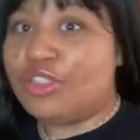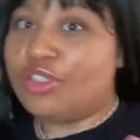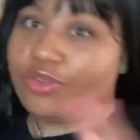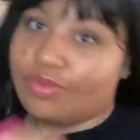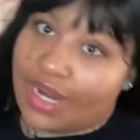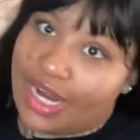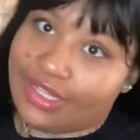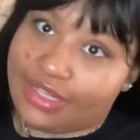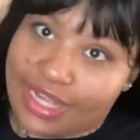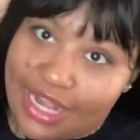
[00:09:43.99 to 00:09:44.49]

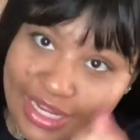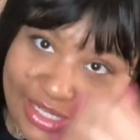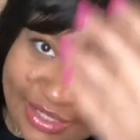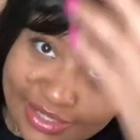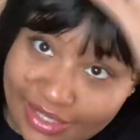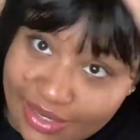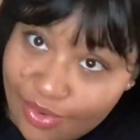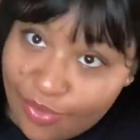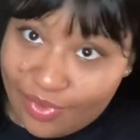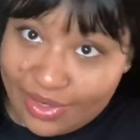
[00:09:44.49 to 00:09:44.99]
Dreadlocks,
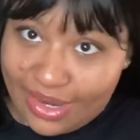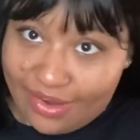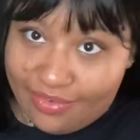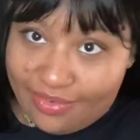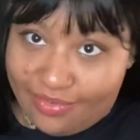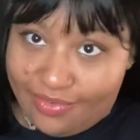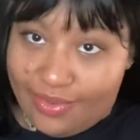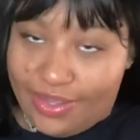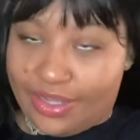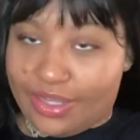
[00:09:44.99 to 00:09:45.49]
whatever
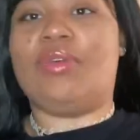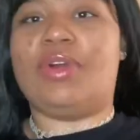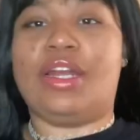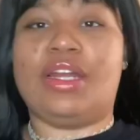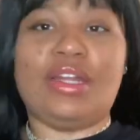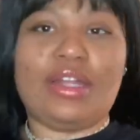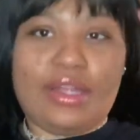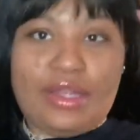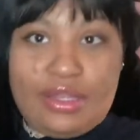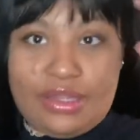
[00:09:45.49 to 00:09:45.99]
the fuck,
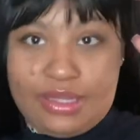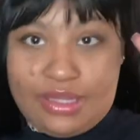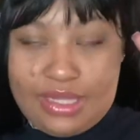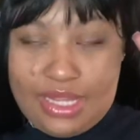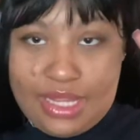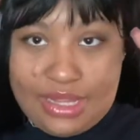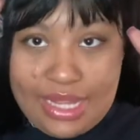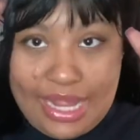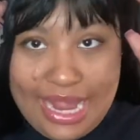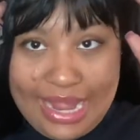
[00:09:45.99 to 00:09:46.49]
right?
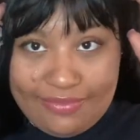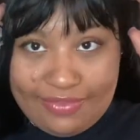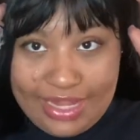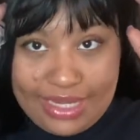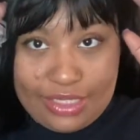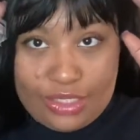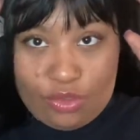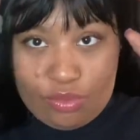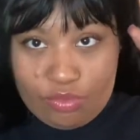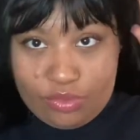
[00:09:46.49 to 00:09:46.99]
And they have
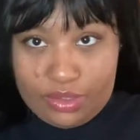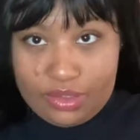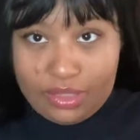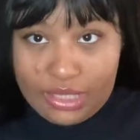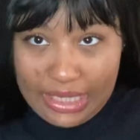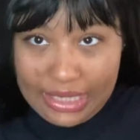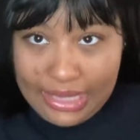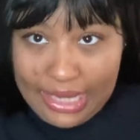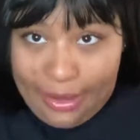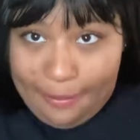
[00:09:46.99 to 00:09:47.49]
that cute
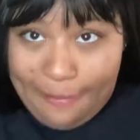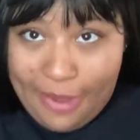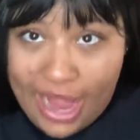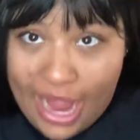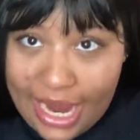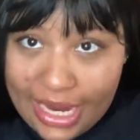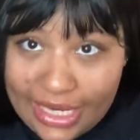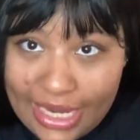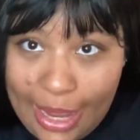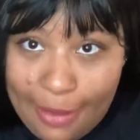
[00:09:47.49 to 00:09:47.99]
like
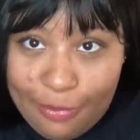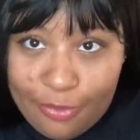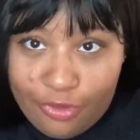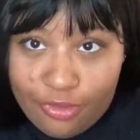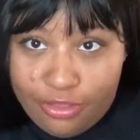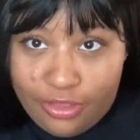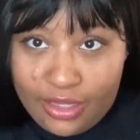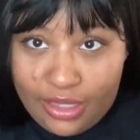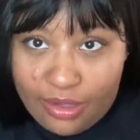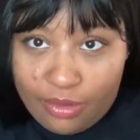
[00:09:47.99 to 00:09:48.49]
pineapple
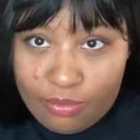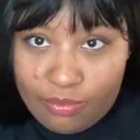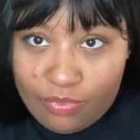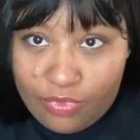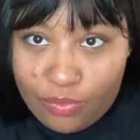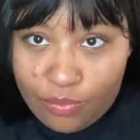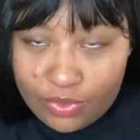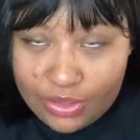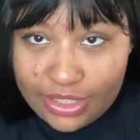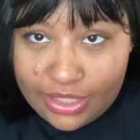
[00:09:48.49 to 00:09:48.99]
thing
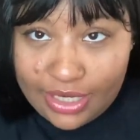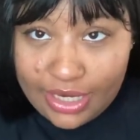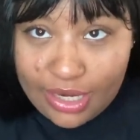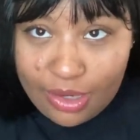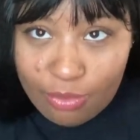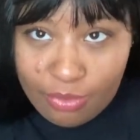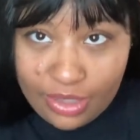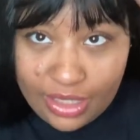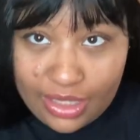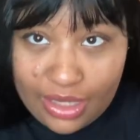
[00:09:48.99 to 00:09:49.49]
with their
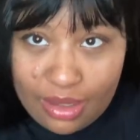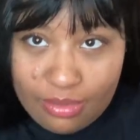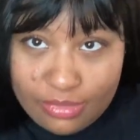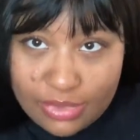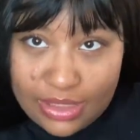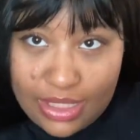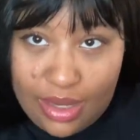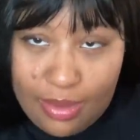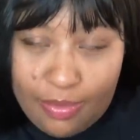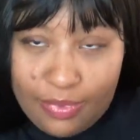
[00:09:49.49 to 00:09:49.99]
hair when it
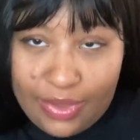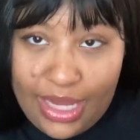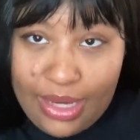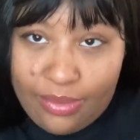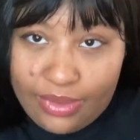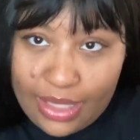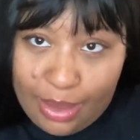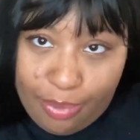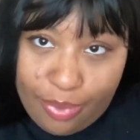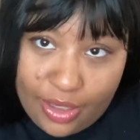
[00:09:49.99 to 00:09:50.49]
comes up. Like
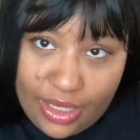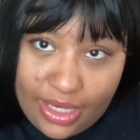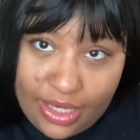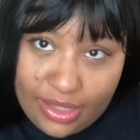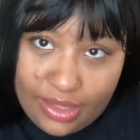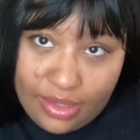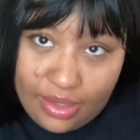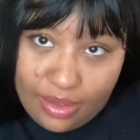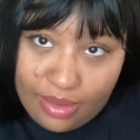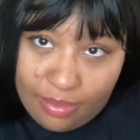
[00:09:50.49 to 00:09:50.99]
when they put it
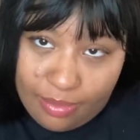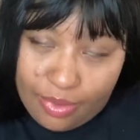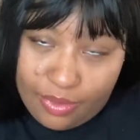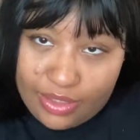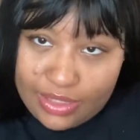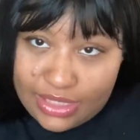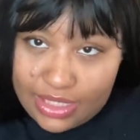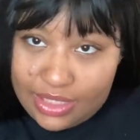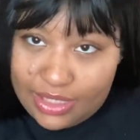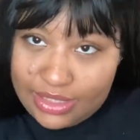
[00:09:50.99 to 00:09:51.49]
in the
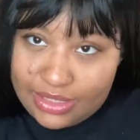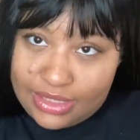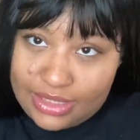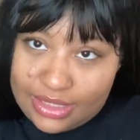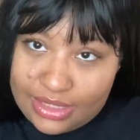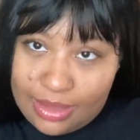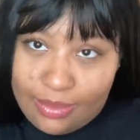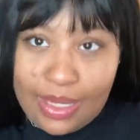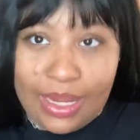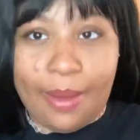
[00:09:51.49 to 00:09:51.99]
ponytail and it
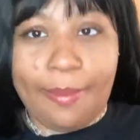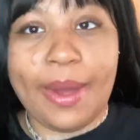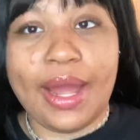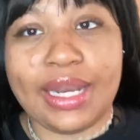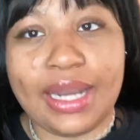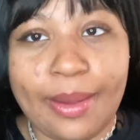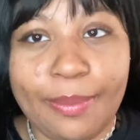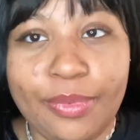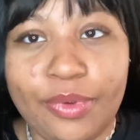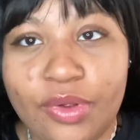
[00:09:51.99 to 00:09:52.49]
sticks up like a
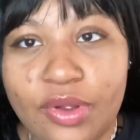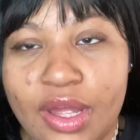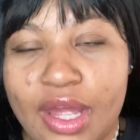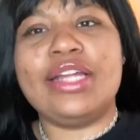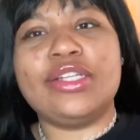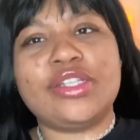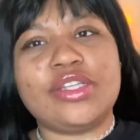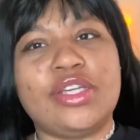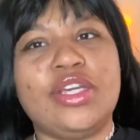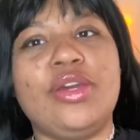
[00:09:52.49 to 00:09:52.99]
pineapple.
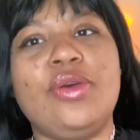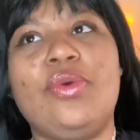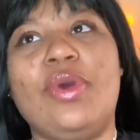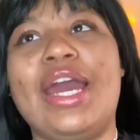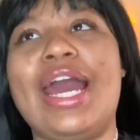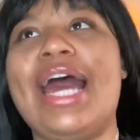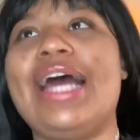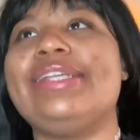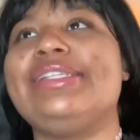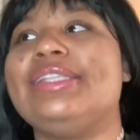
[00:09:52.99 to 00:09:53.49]
It's
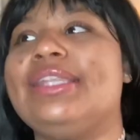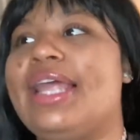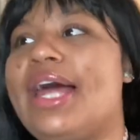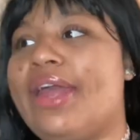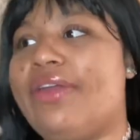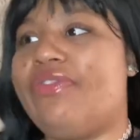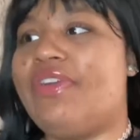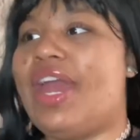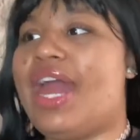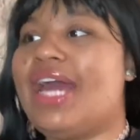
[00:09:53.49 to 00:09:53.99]
cute, it has
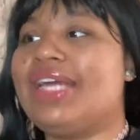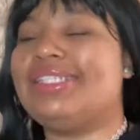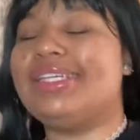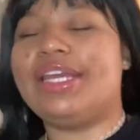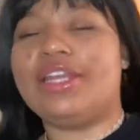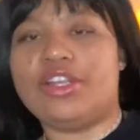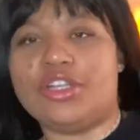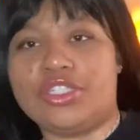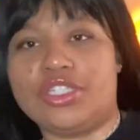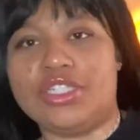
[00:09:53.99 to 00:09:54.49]
life, it has
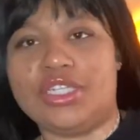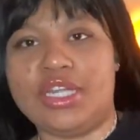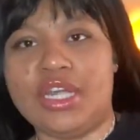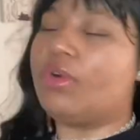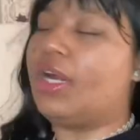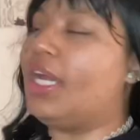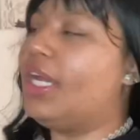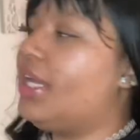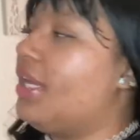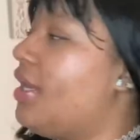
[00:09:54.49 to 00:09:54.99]
energy,
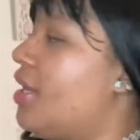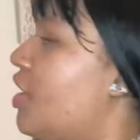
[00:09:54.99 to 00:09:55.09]
right?